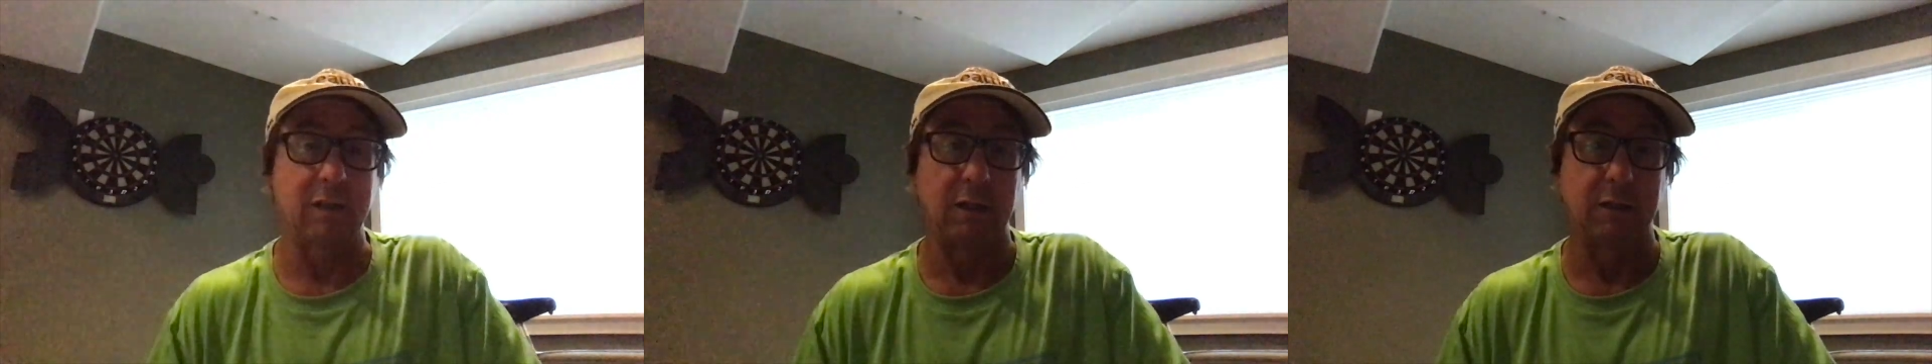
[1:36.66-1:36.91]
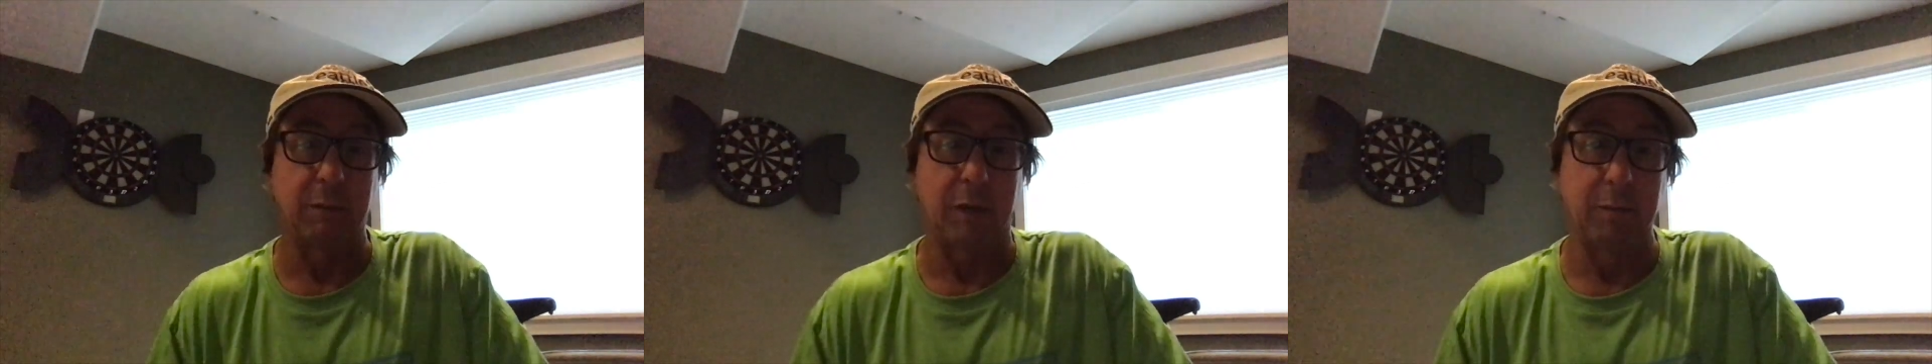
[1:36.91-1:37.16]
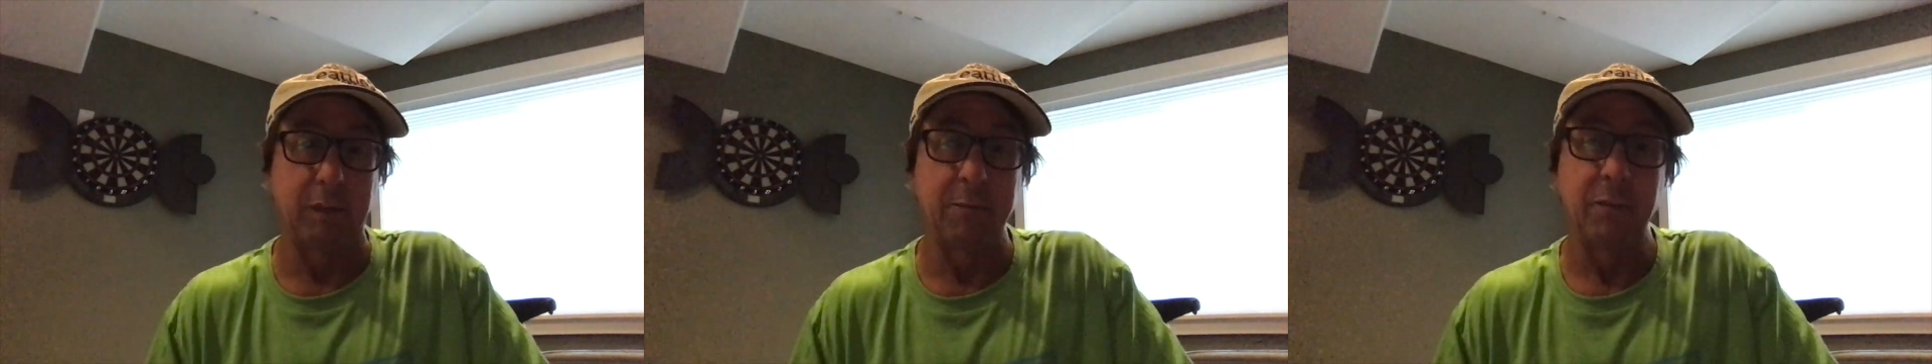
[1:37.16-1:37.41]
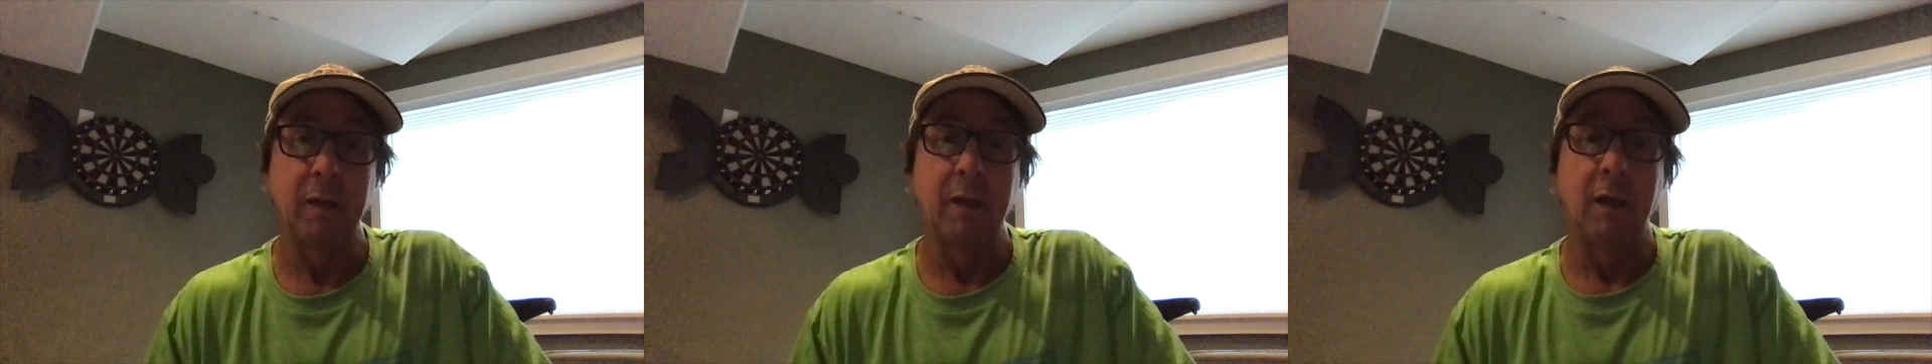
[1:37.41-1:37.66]
things about me
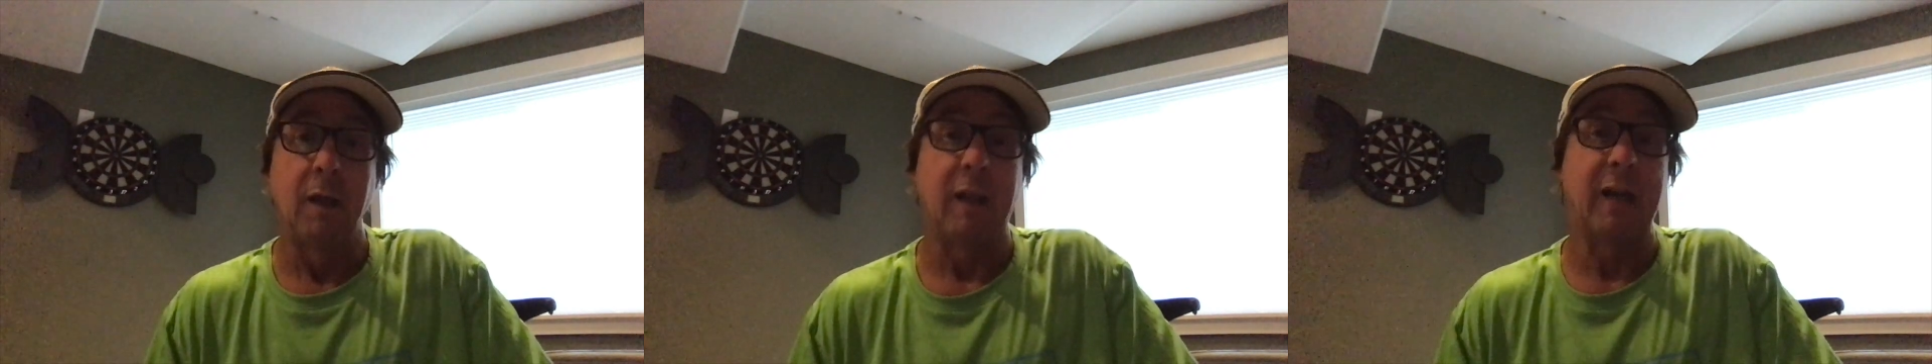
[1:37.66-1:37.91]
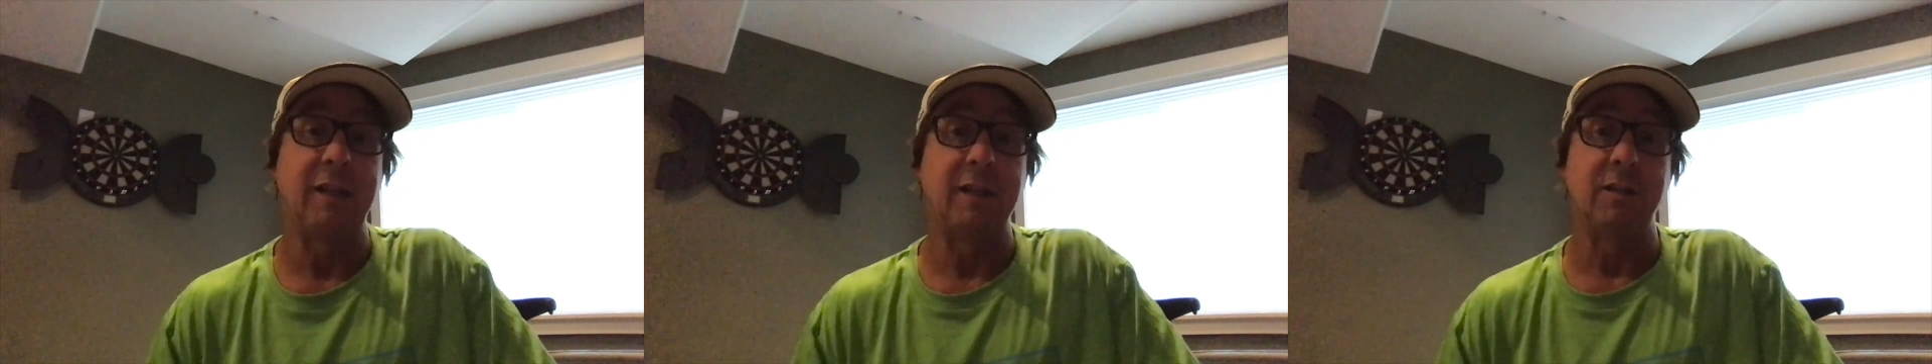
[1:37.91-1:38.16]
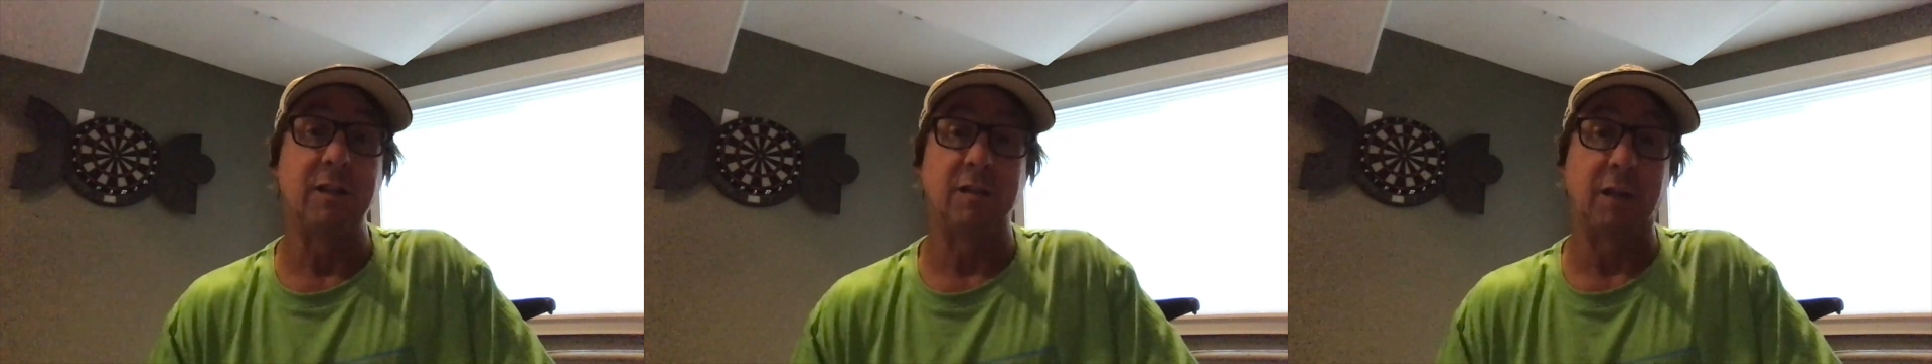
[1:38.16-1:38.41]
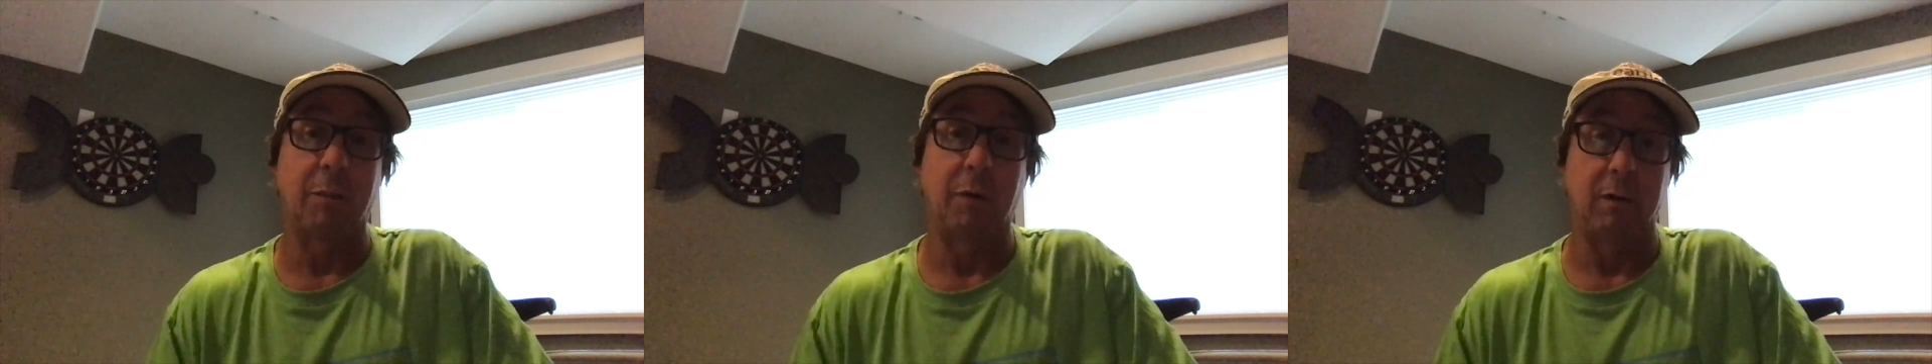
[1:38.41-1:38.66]
that I did this
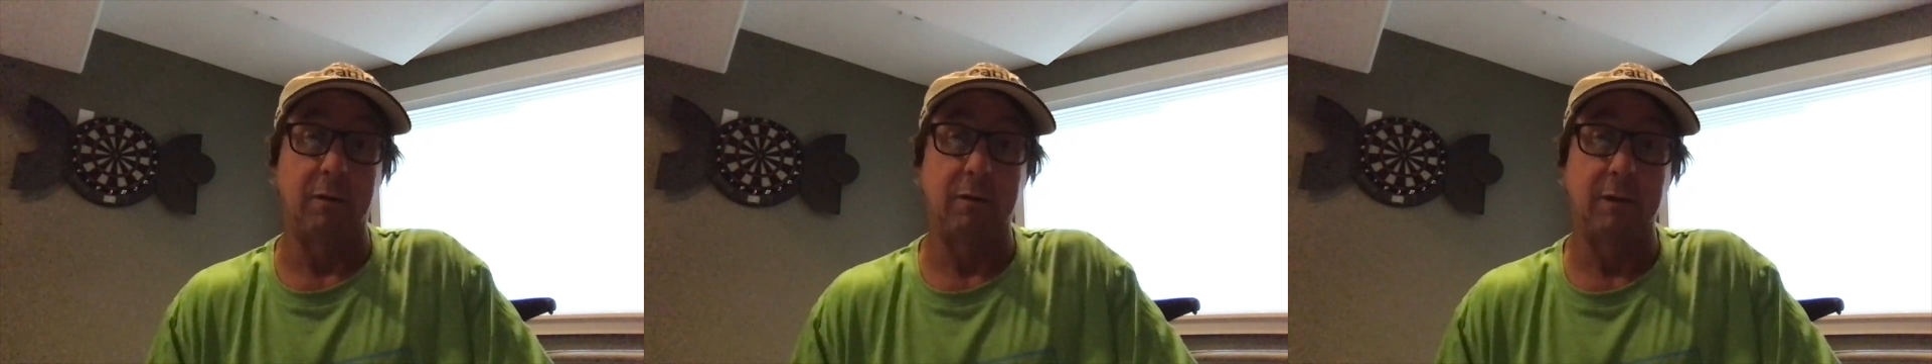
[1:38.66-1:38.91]
summer.